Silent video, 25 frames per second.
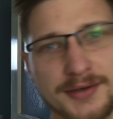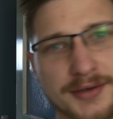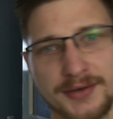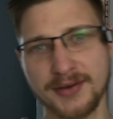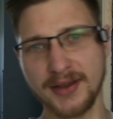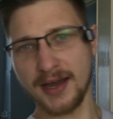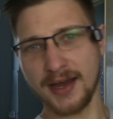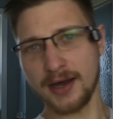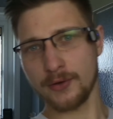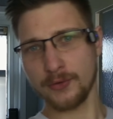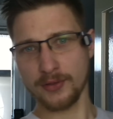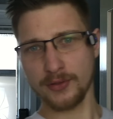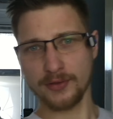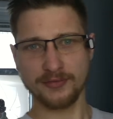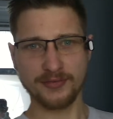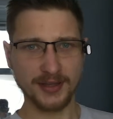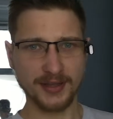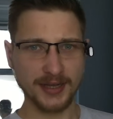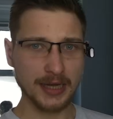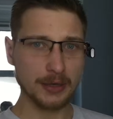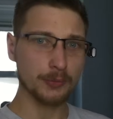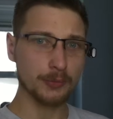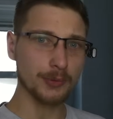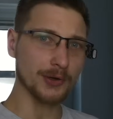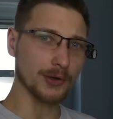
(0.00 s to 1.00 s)
Now, the
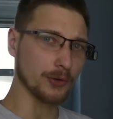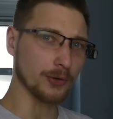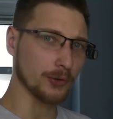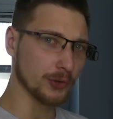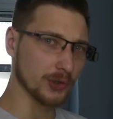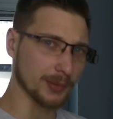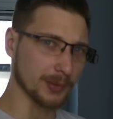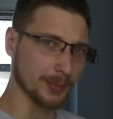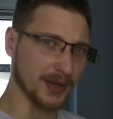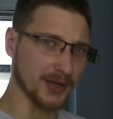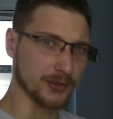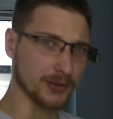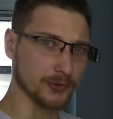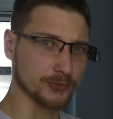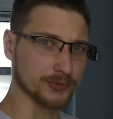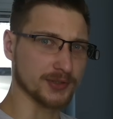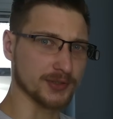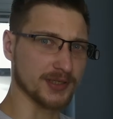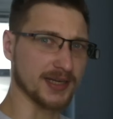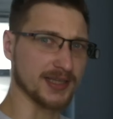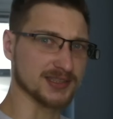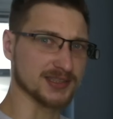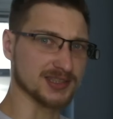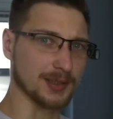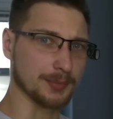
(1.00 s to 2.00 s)
thing I want to automate on
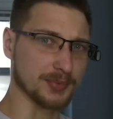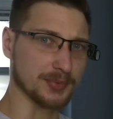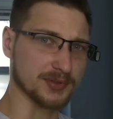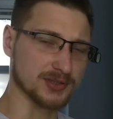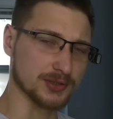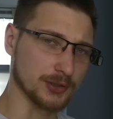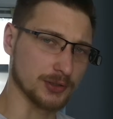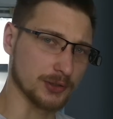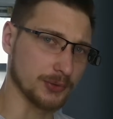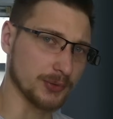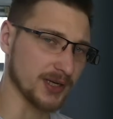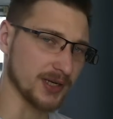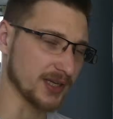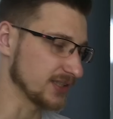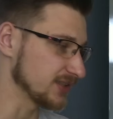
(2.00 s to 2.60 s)
today's episode